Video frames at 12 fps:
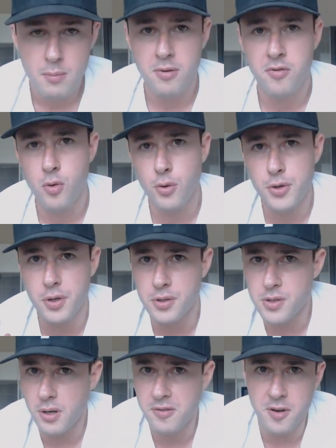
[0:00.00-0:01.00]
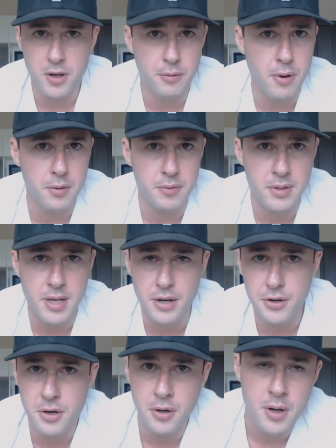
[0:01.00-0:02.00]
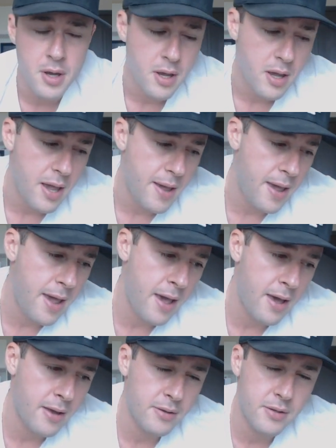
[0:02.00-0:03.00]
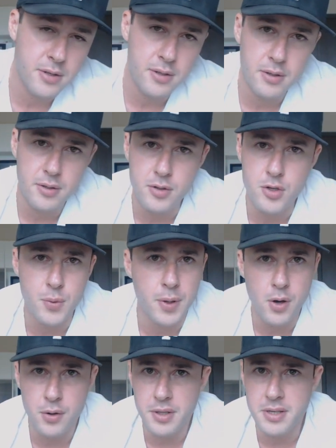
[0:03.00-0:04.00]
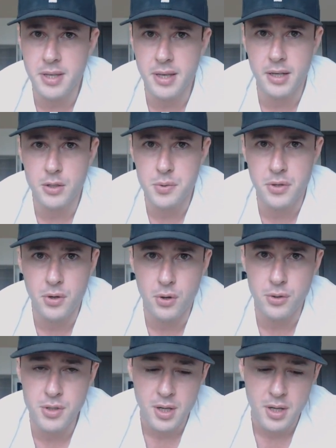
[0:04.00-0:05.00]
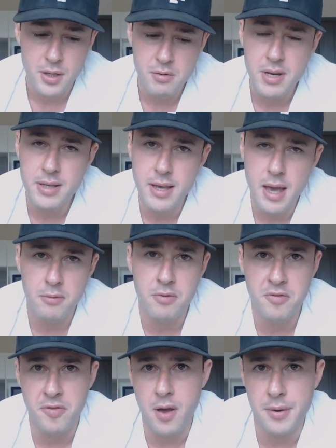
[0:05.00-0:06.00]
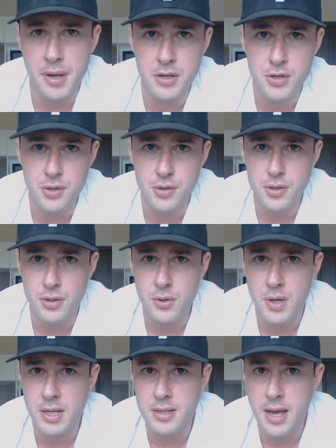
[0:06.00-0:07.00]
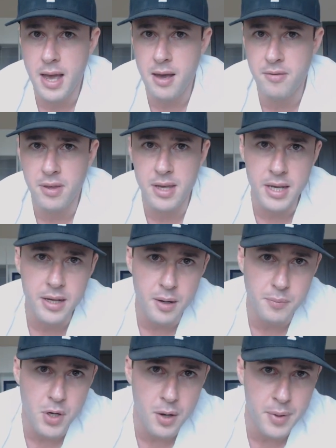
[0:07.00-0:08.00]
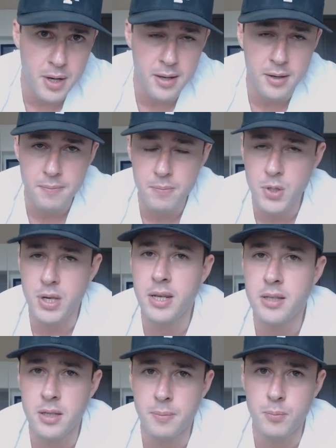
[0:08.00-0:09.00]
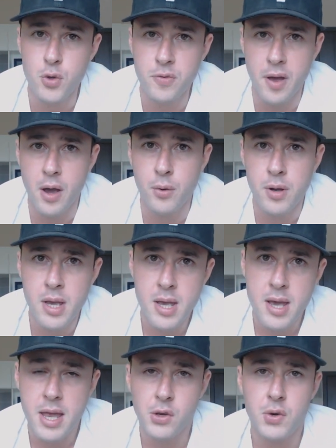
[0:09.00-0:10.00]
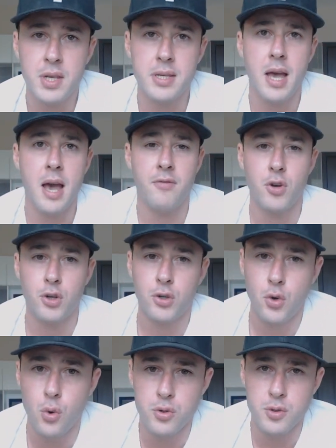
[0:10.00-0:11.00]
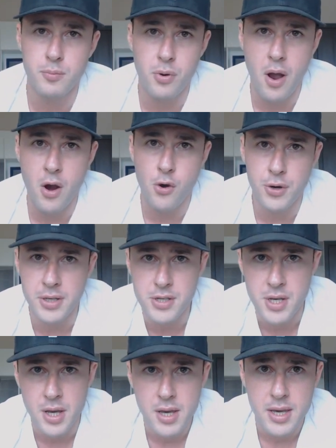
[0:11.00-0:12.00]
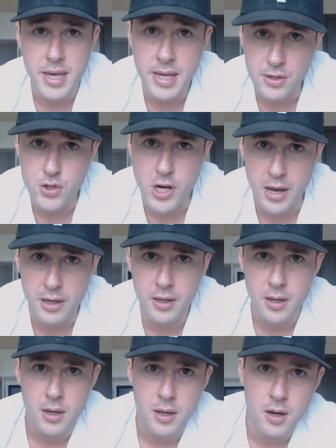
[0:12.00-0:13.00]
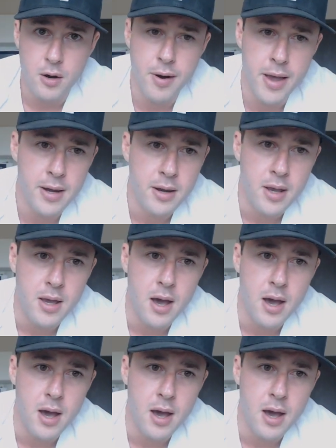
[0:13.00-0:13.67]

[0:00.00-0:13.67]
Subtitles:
Before you can start fucking around with Tinder and doing all these things with girls, you need to have the foundations. You need to have an income coming in, you need to move out, and you need to have your goals and priorities in check, all right?